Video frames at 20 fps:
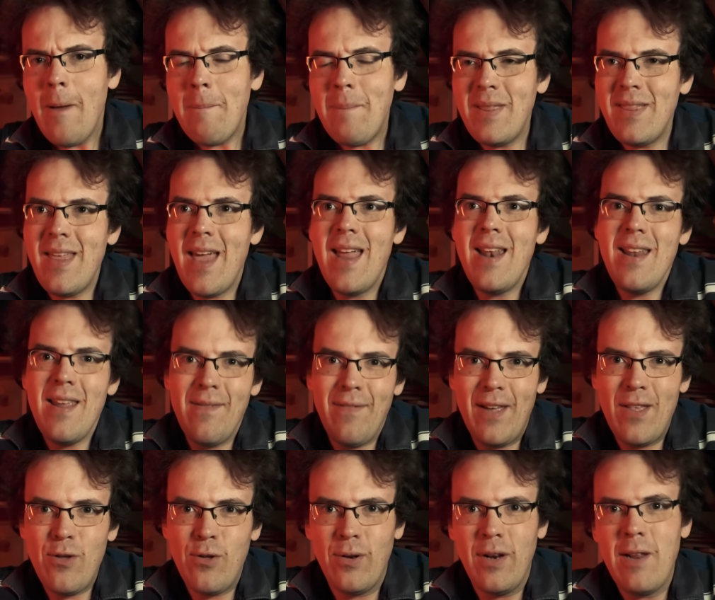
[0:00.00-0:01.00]
but then
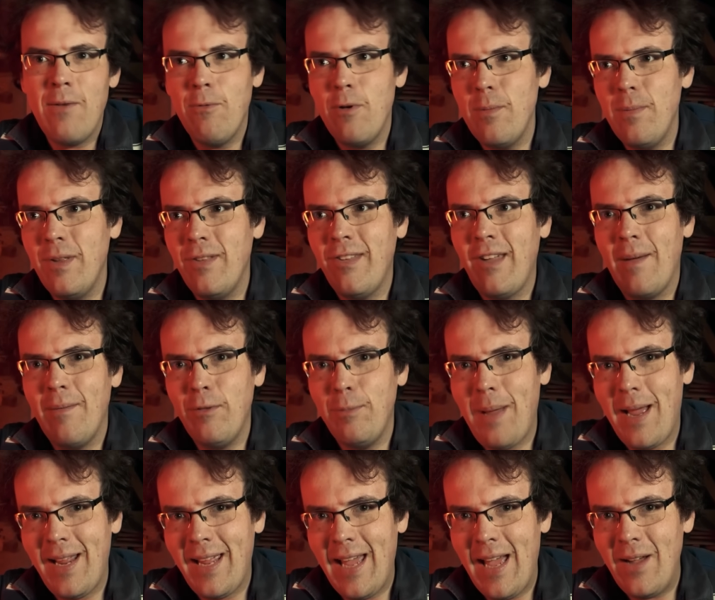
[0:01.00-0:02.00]
eventually Rubens comes
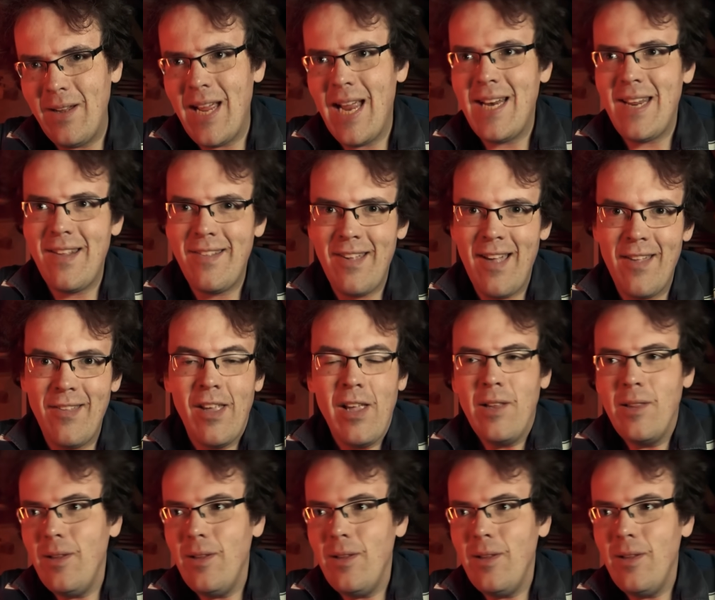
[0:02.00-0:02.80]
back out and he says,